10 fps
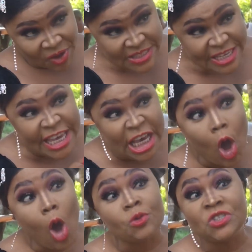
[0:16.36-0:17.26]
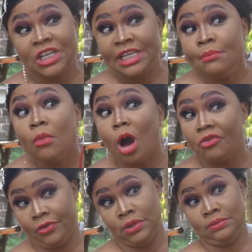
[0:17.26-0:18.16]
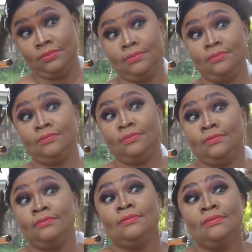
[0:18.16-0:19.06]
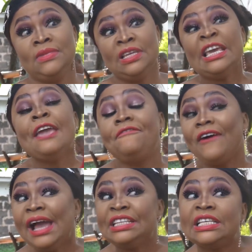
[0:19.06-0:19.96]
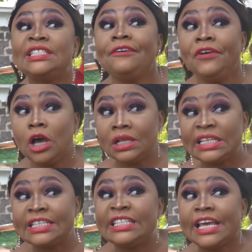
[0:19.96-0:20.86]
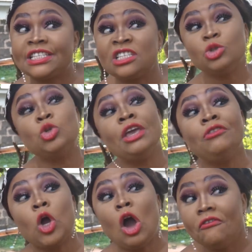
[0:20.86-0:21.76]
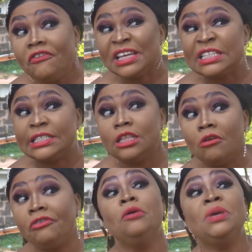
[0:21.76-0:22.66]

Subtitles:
But he calls your name often. He finds it difficult these days to even confess his love for